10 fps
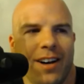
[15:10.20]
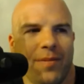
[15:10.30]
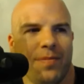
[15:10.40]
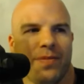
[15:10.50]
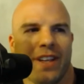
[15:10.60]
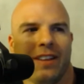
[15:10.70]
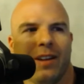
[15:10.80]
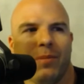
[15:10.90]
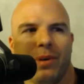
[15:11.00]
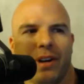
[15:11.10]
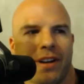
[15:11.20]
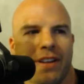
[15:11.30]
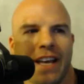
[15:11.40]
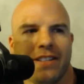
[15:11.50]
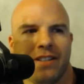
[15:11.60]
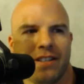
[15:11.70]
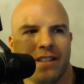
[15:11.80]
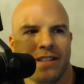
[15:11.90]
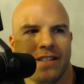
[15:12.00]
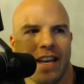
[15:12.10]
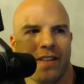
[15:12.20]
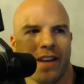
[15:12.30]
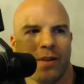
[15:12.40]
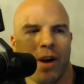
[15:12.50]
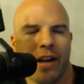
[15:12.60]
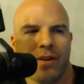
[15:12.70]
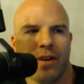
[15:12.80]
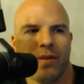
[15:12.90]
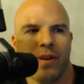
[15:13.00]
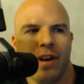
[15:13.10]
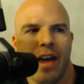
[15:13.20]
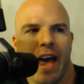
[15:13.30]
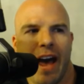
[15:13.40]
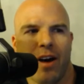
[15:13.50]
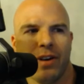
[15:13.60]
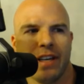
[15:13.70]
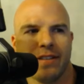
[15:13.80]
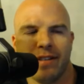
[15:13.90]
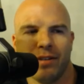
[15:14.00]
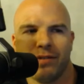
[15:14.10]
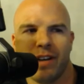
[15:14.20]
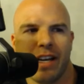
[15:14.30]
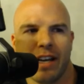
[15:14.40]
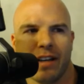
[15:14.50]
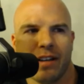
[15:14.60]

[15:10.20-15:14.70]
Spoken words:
And Lombard. That's just insane. Like, I don't know how he's still fighting.